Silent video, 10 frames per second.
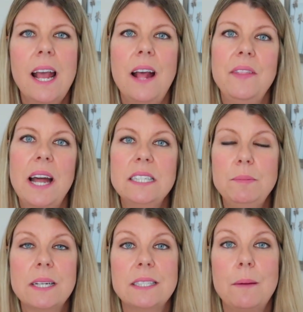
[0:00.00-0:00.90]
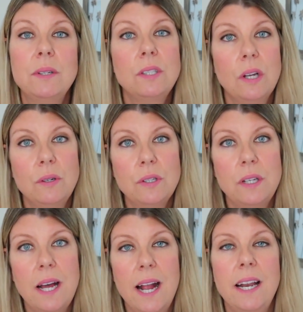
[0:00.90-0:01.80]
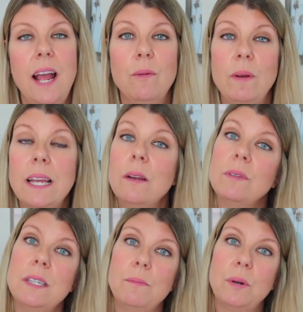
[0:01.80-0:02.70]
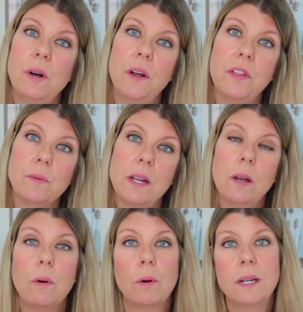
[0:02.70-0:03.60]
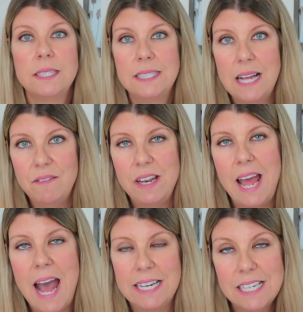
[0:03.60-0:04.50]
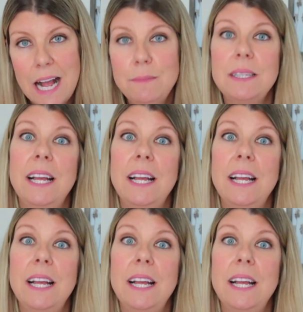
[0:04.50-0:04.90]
and that is because I'm a social 9, and we can resemble a 3 or a 7 at times.